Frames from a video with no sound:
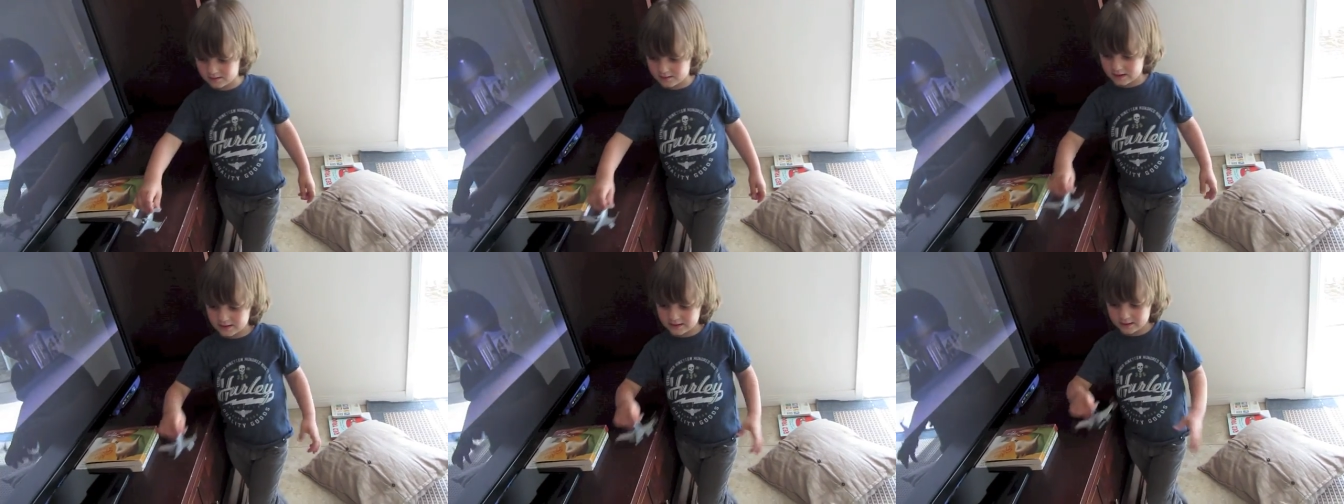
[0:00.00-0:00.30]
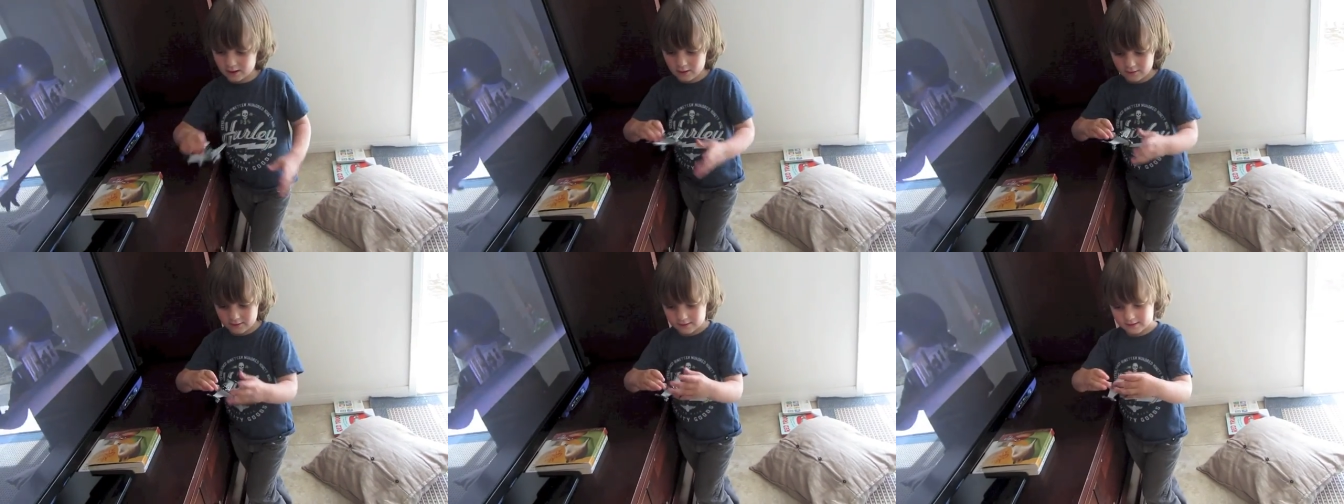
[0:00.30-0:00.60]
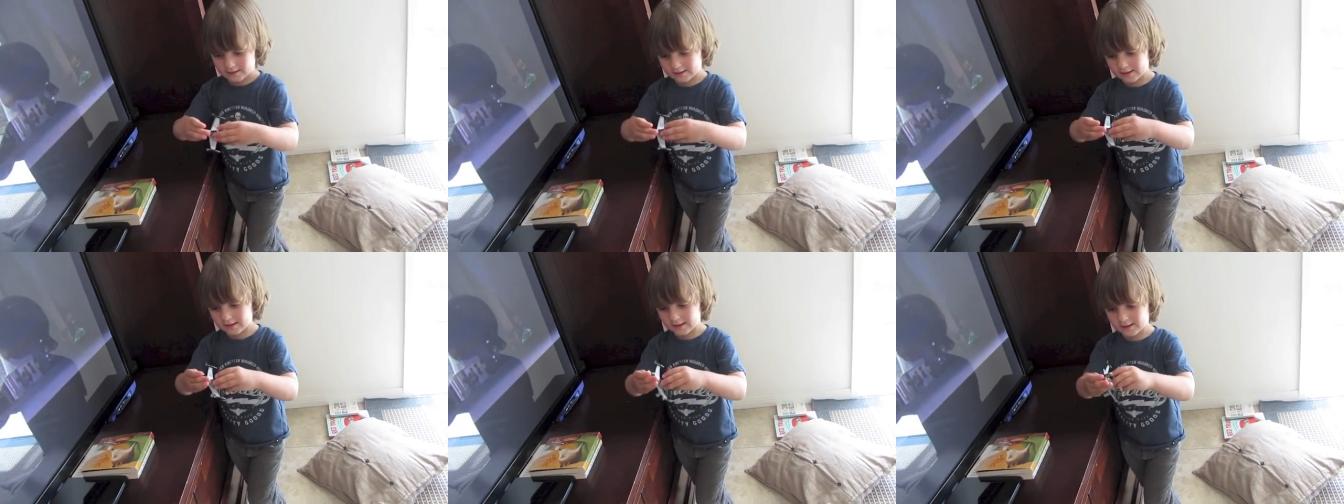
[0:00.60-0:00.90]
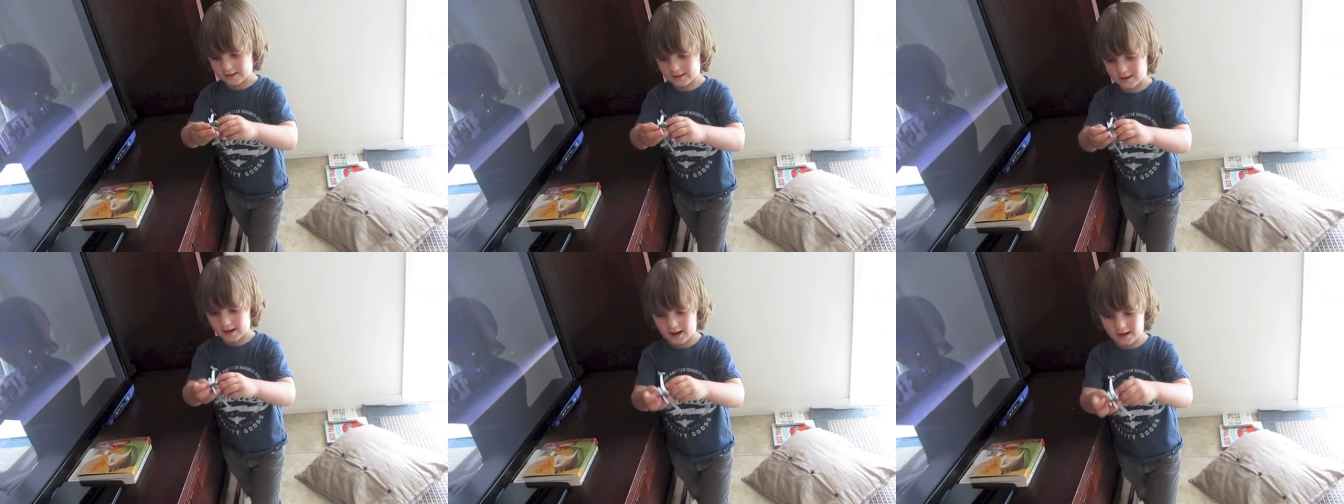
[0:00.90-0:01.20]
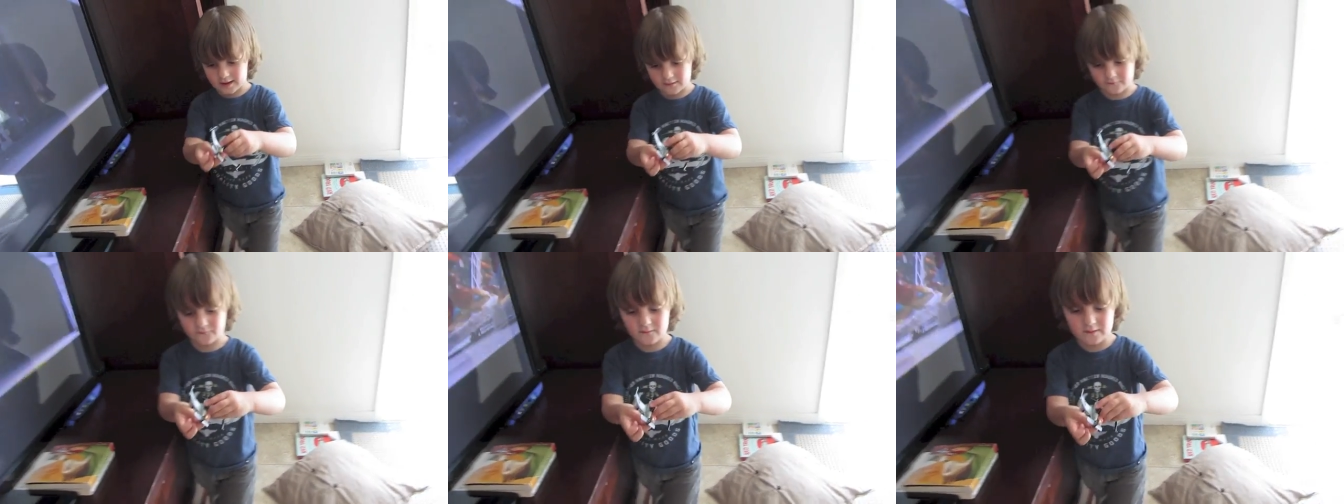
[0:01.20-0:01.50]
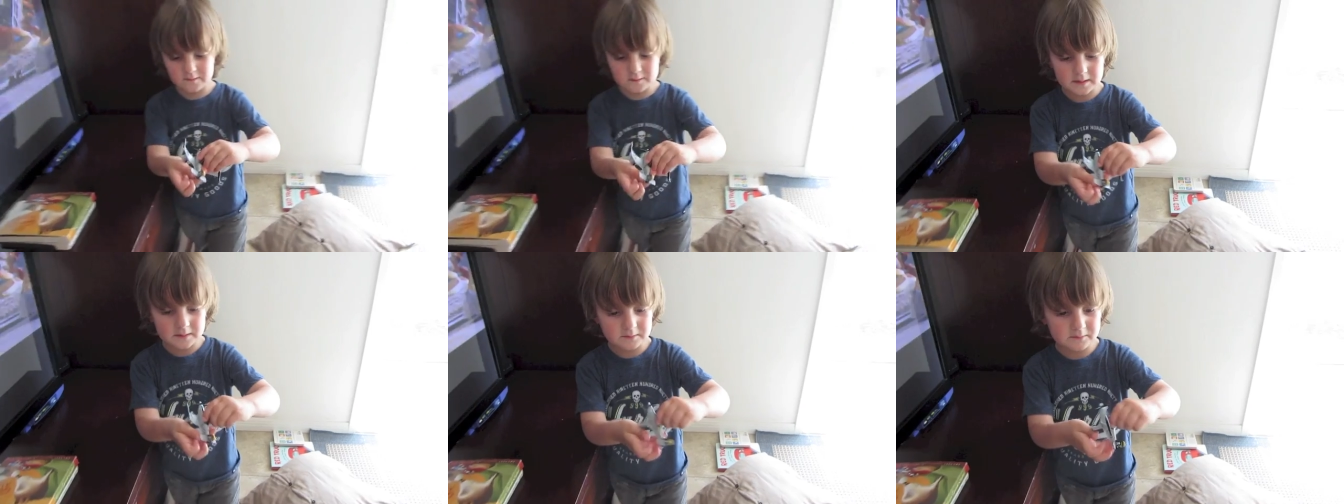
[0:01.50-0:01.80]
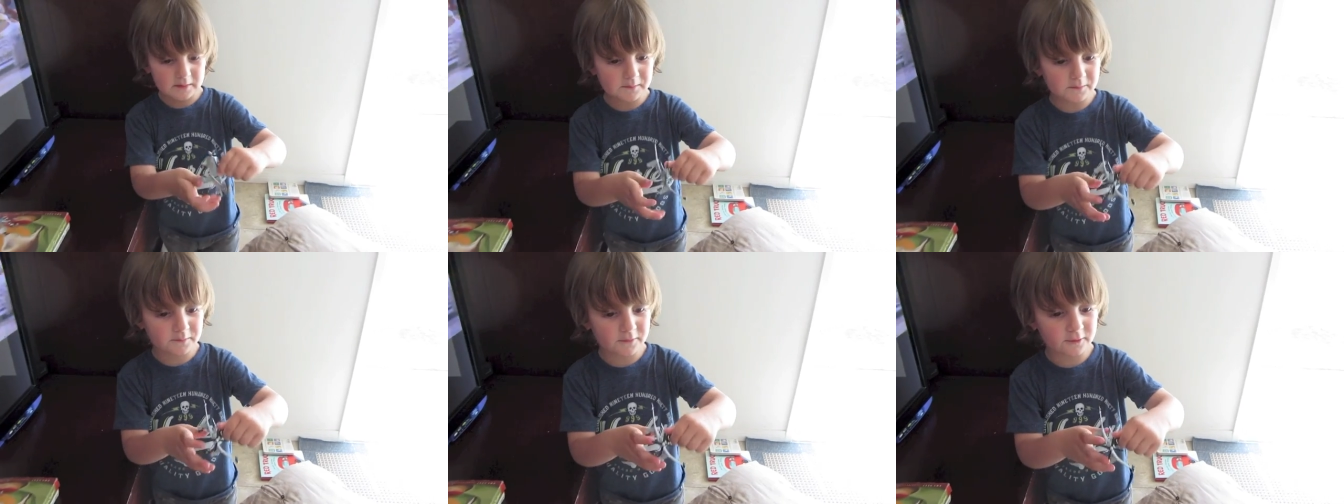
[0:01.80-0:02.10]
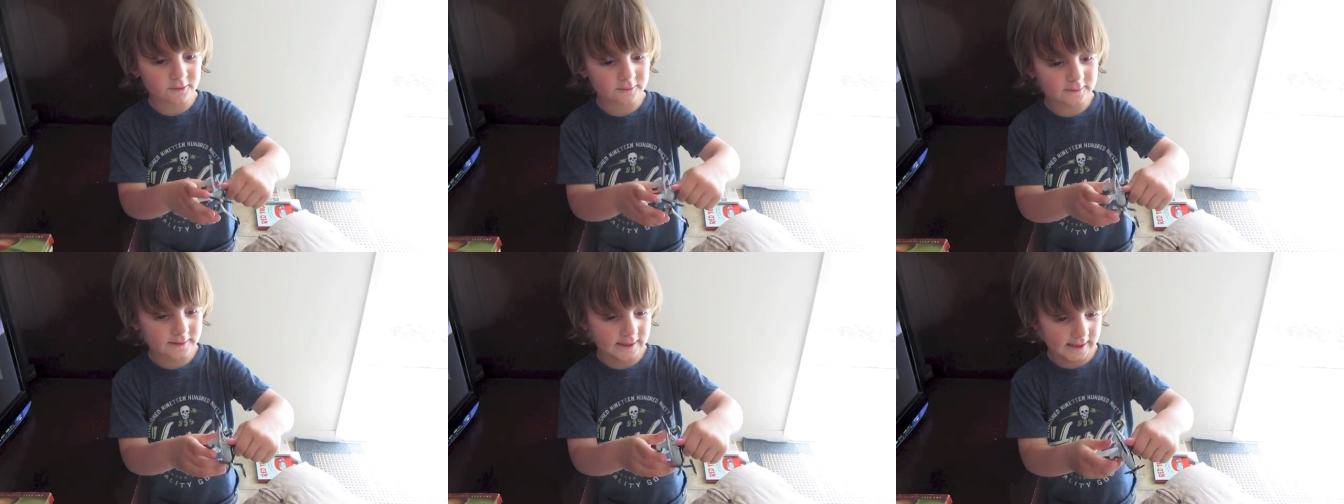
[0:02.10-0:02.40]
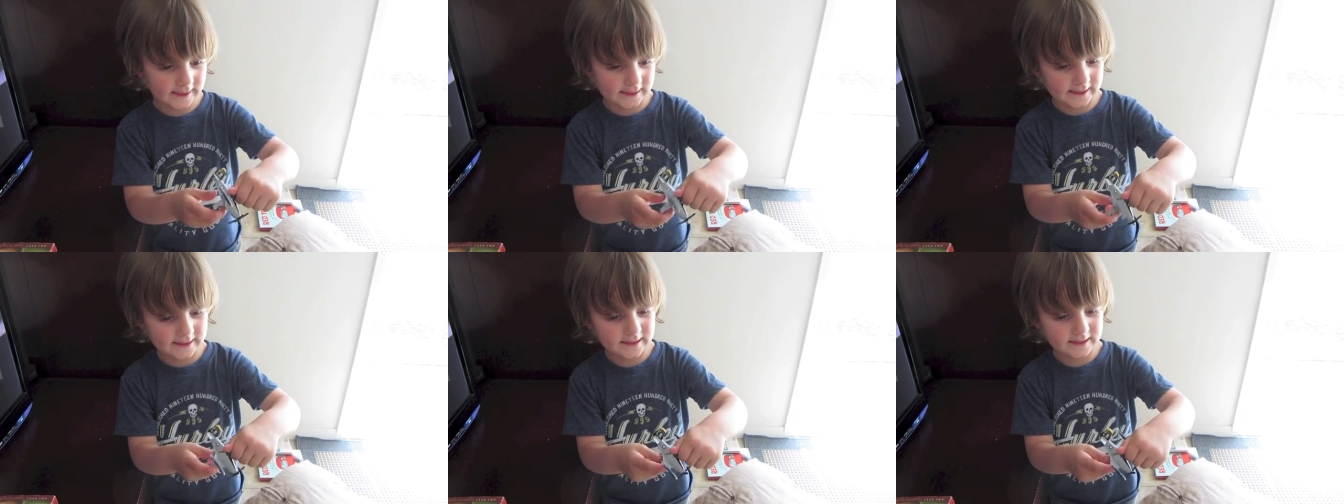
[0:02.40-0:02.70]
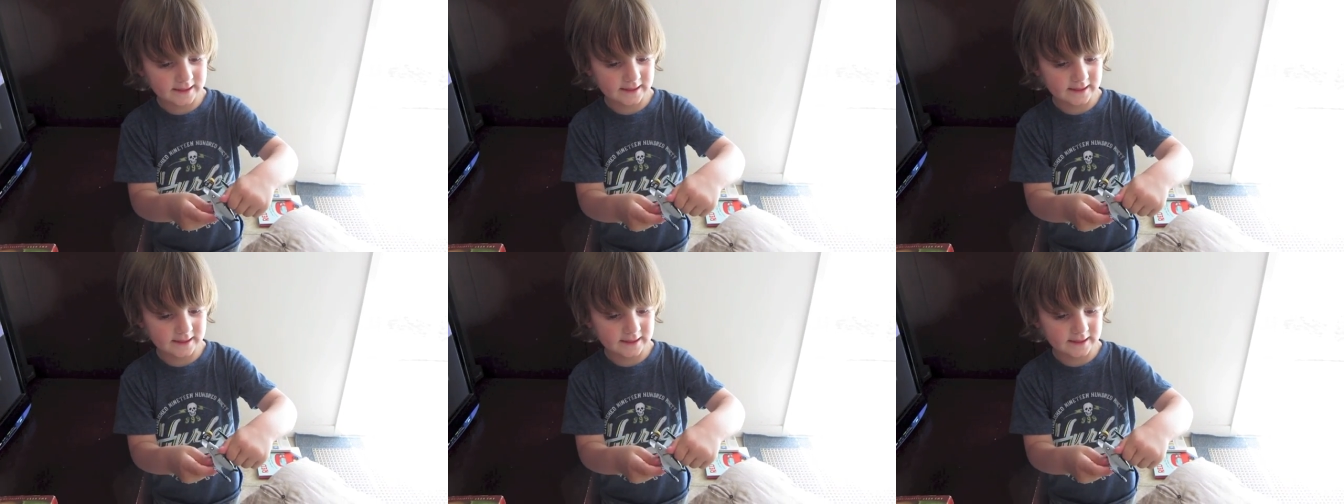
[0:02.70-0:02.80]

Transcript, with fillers: And always this guy for me on my birthday.